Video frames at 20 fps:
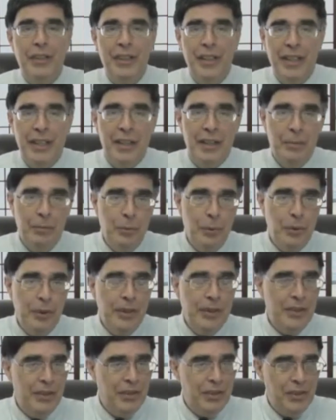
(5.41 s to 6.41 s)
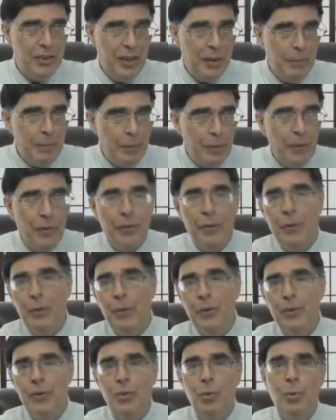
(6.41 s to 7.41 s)
on Connecticut Morning, December
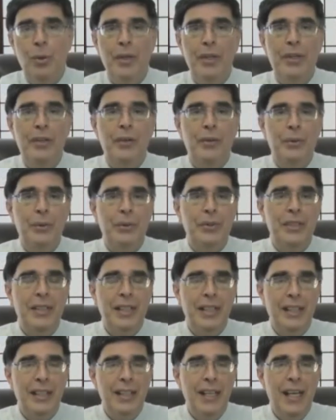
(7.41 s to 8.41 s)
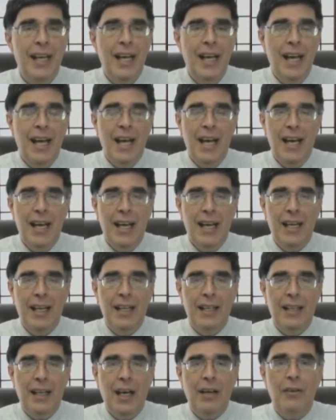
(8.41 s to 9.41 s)
3rd, 2013.
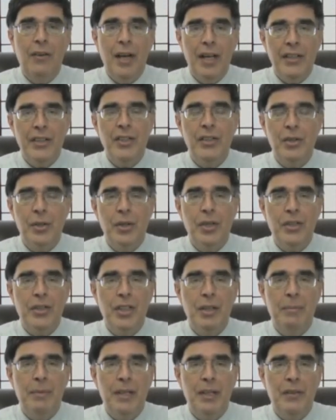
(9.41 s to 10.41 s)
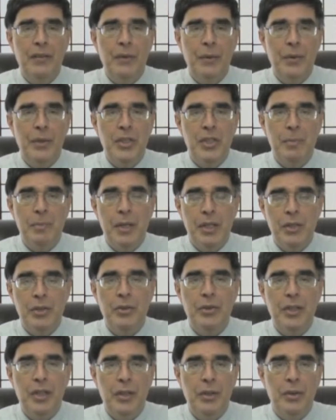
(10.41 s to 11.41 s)
And I'd like to talk to you about a very
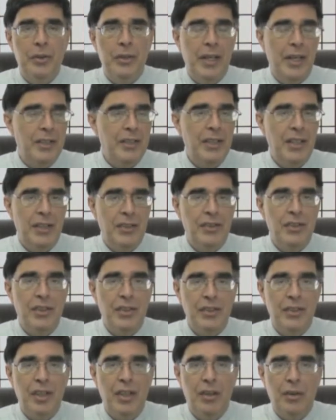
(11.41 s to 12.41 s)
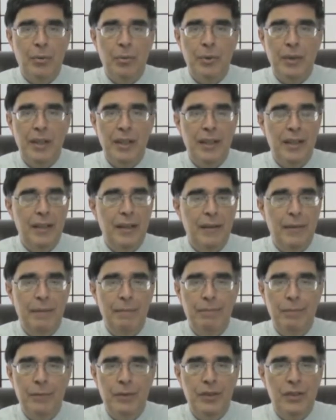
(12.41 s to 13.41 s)
special year, 1963.
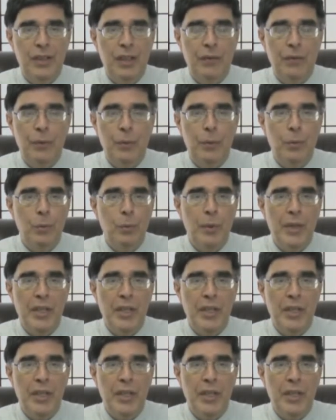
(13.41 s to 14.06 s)
Several